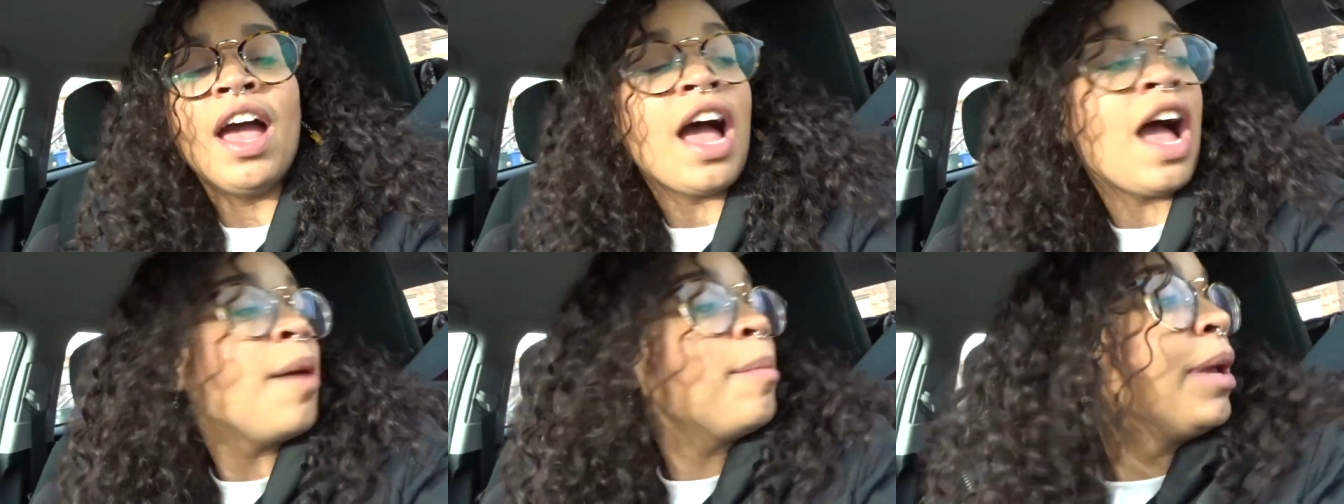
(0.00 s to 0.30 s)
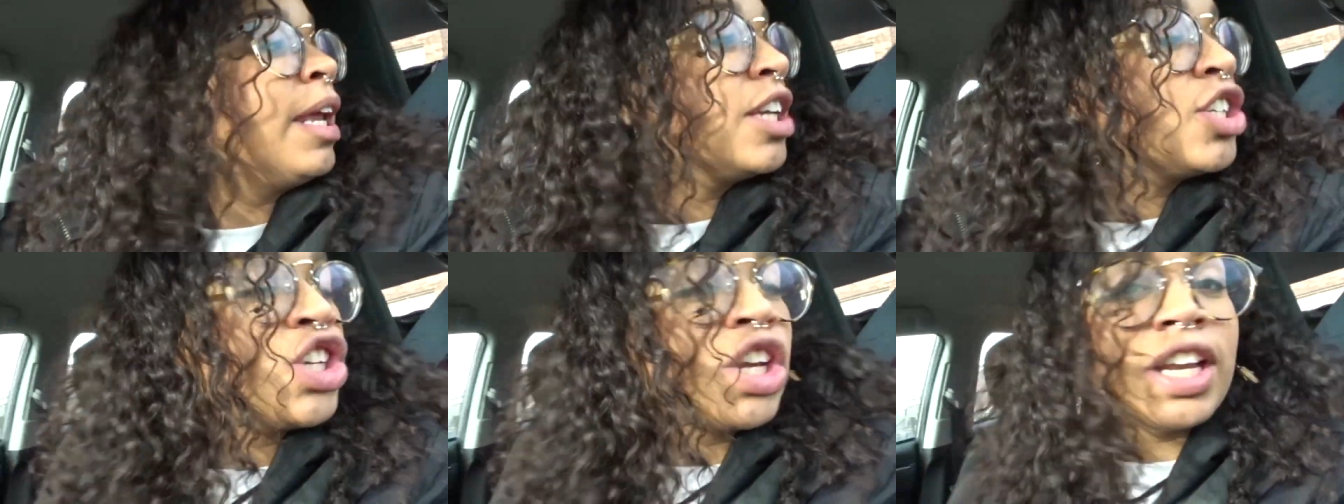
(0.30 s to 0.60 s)
I
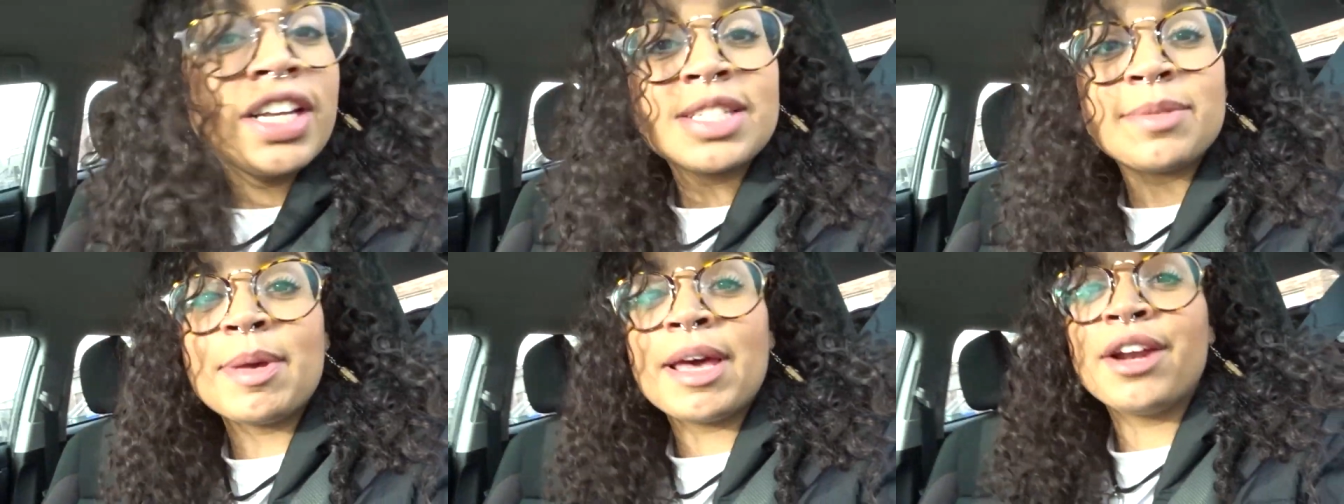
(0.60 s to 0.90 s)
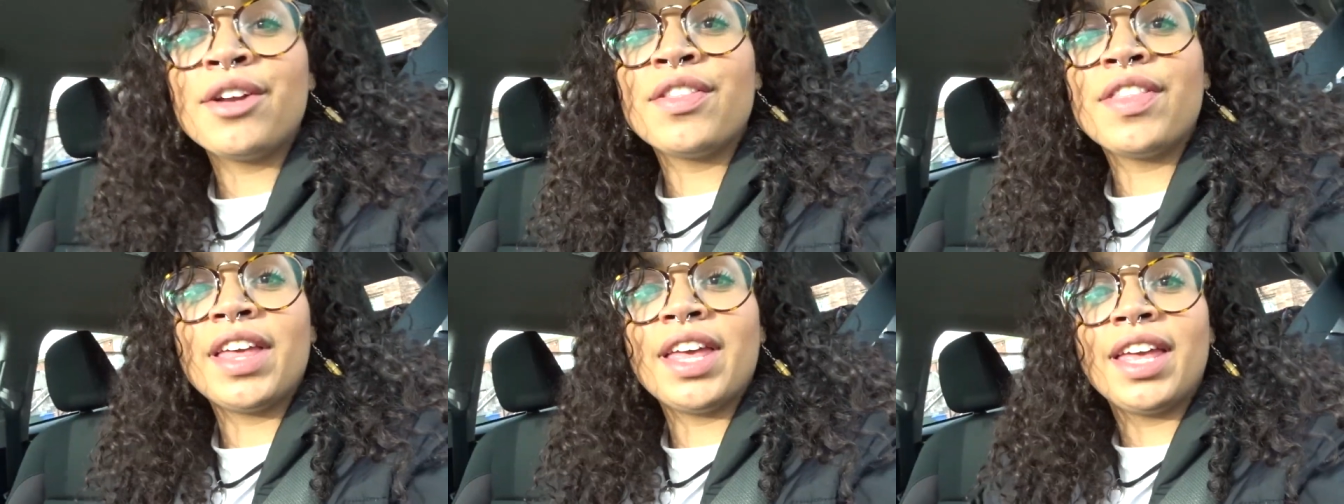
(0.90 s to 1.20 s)
mean, shit, it's
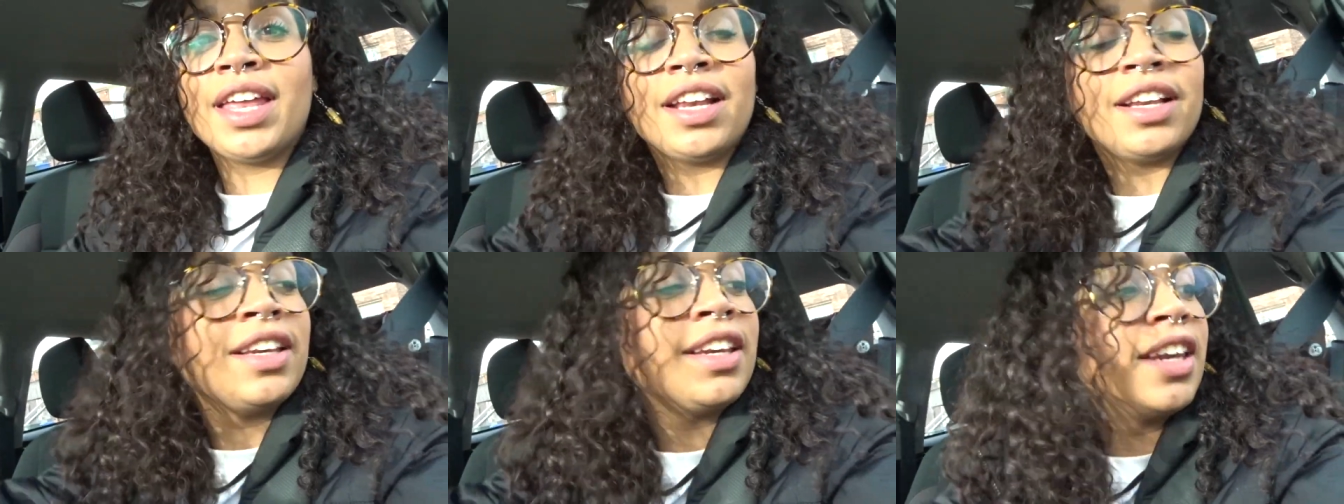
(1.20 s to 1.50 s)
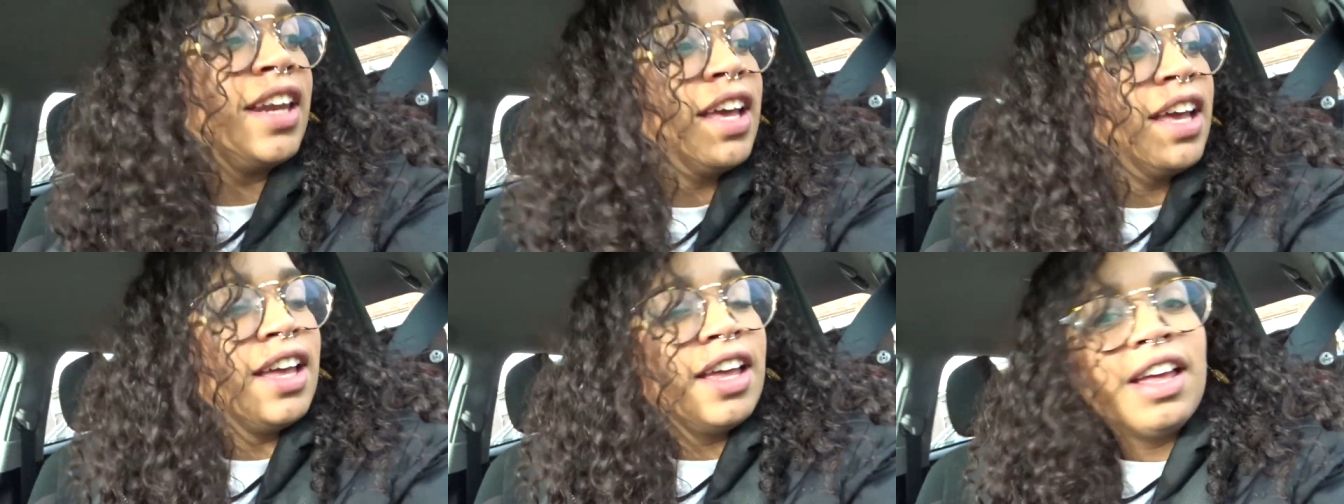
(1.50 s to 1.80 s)
better
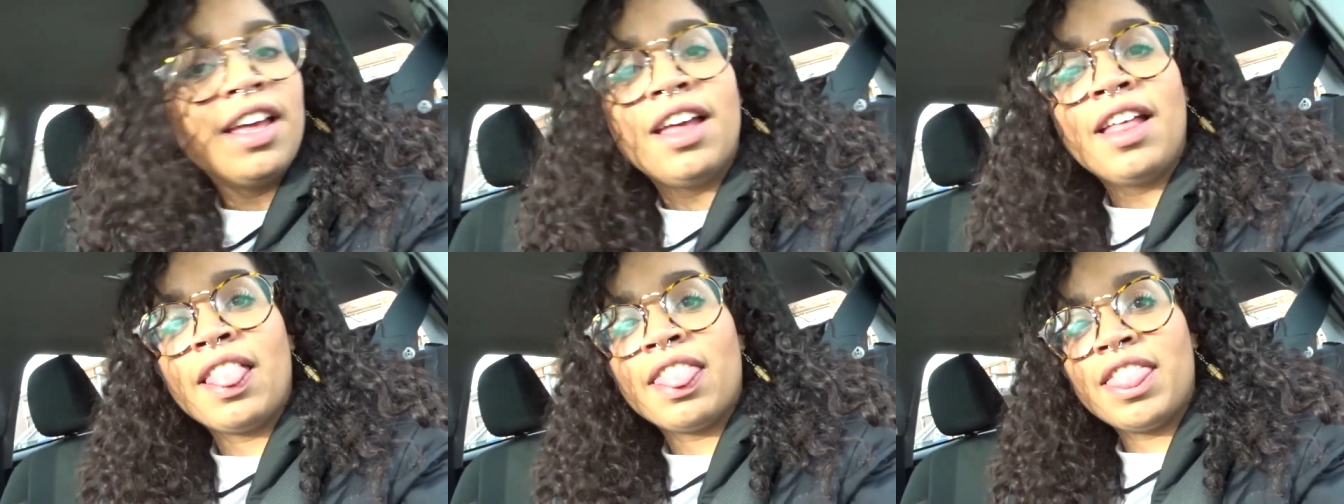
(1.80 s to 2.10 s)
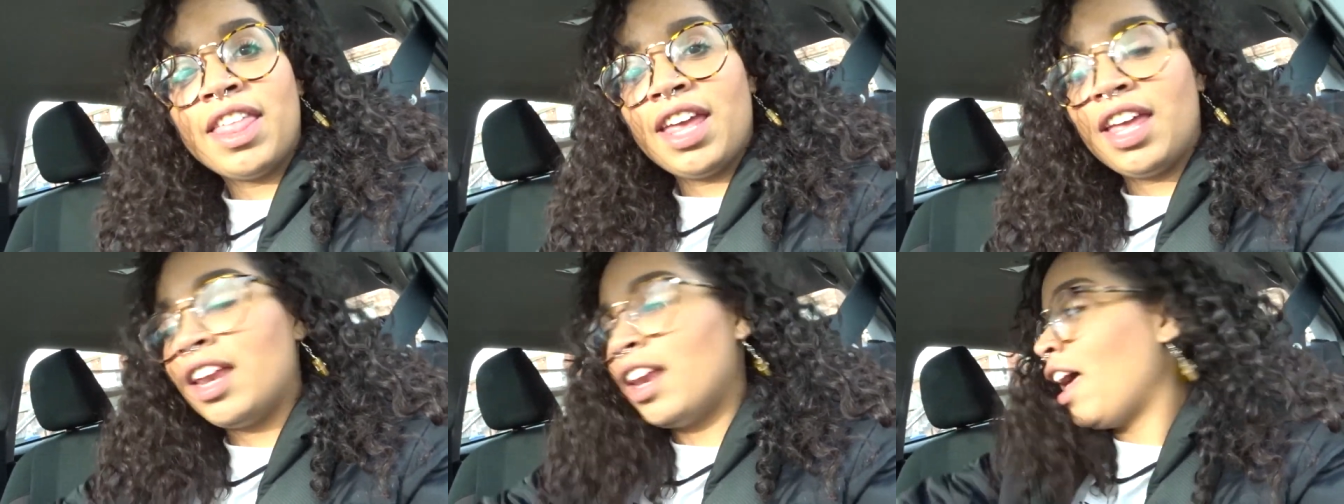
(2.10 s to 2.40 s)
than
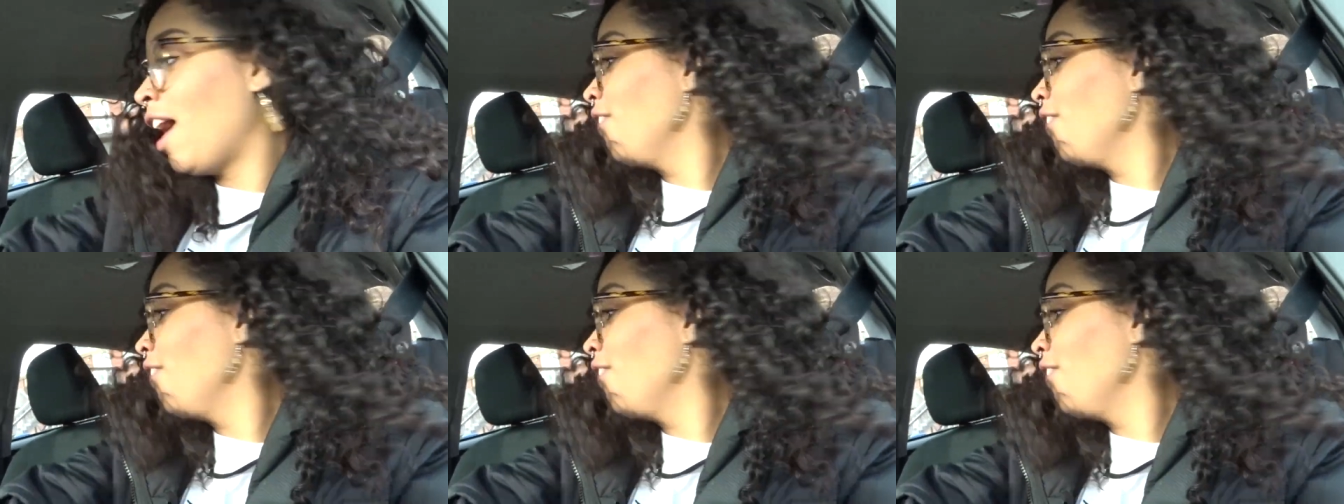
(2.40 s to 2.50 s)
than